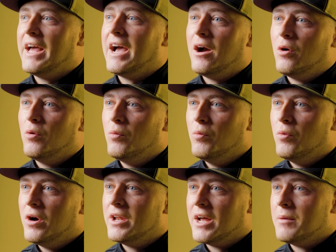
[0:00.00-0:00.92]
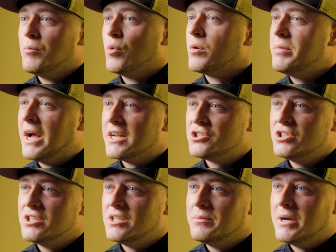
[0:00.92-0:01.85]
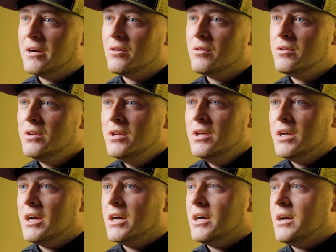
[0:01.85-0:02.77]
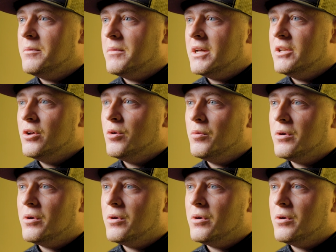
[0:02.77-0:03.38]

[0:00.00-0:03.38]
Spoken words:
now what I'm more passionate about. I know